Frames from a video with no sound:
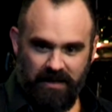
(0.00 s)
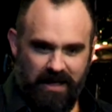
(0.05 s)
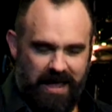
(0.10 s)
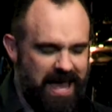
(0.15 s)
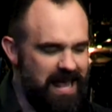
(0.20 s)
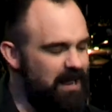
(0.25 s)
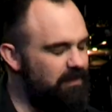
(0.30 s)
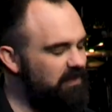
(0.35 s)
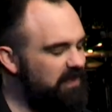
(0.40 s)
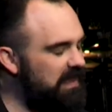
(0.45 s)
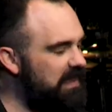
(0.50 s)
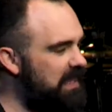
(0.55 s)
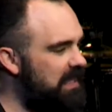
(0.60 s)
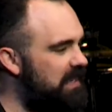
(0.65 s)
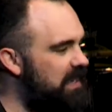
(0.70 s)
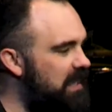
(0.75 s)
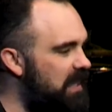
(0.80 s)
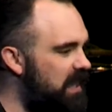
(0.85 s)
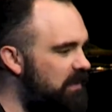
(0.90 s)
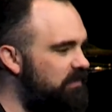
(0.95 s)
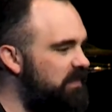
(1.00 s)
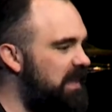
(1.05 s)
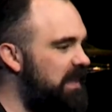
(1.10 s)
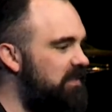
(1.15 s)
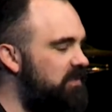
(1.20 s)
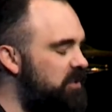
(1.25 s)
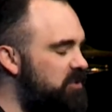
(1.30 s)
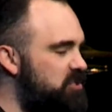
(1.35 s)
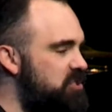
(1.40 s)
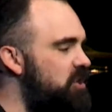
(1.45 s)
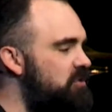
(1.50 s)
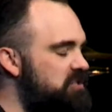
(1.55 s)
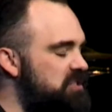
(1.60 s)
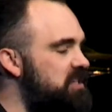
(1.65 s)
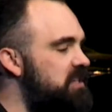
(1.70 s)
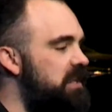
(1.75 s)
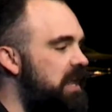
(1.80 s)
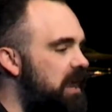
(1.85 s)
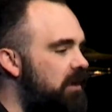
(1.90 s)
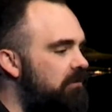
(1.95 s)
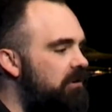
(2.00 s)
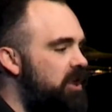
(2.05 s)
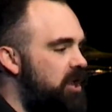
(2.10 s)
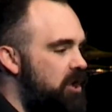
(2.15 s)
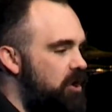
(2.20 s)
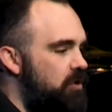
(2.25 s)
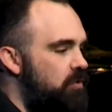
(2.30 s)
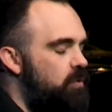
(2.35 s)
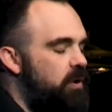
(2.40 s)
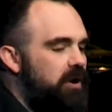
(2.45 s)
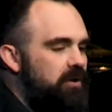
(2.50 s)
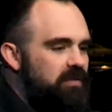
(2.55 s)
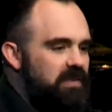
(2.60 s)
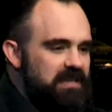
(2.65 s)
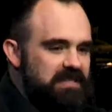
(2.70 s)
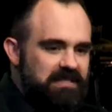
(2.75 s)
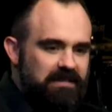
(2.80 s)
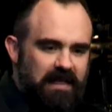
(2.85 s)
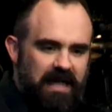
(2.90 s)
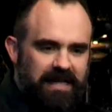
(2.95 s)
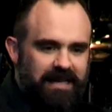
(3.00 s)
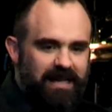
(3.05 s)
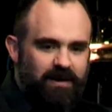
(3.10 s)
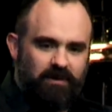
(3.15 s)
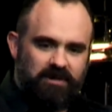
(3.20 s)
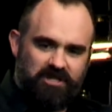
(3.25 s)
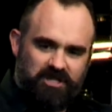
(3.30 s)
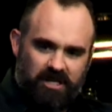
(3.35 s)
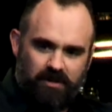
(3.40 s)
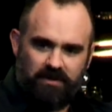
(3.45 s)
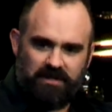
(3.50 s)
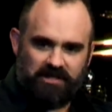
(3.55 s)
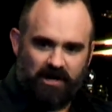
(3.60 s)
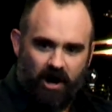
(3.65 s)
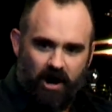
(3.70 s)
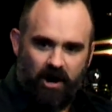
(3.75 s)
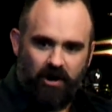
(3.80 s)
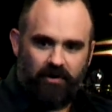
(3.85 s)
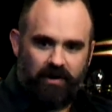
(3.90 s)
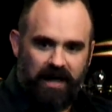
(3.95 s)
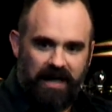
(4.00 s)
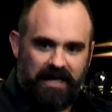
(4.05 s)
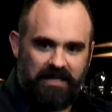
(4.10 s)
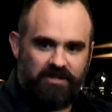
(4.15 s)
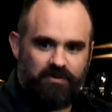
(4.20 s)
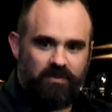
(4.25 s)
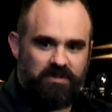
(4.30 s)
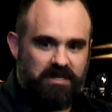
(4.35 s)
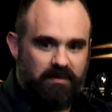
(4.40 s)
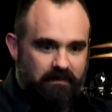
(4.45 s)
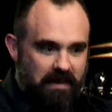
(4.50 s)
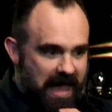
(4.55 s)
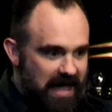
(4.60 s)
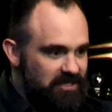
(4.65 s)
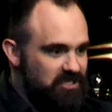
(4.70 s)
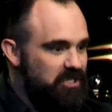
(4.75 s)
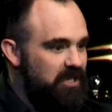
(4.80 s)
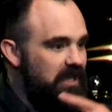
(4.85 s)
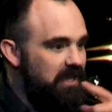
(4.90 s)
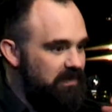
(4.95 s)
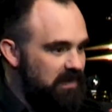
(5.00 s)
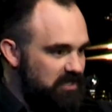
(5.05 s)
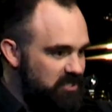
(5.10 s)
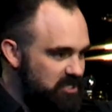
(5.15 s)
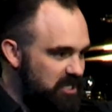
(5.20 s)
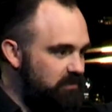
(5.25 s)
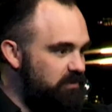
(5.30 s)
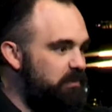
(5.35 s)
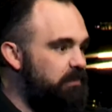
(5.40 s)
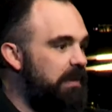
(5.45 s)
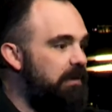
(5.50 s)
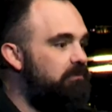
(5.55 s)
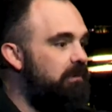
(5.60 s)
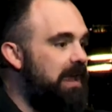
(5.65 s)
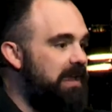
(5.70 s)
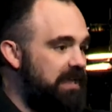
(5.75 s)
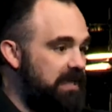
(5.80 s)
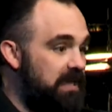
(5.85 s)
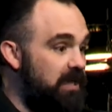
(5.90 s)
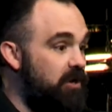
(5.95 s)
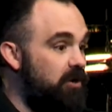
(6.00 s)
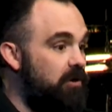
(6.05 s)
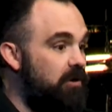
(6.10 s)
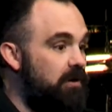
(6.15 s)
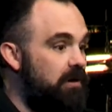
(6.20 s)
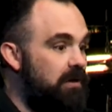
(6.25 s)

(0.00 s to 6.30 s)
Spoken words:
And I'm thinking, there's no scenario where this lady, when she was our age, was imagining that she would be right here